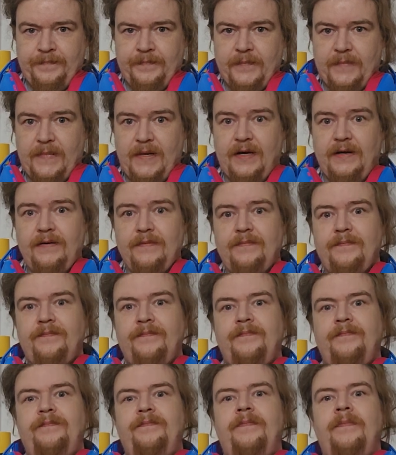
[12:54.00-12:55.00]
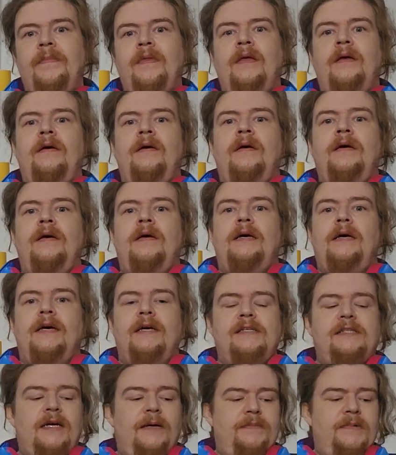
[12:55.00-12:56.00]
yeah?
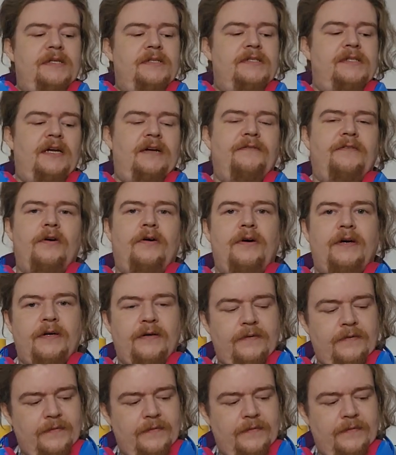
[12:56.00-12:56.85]
Except instead of going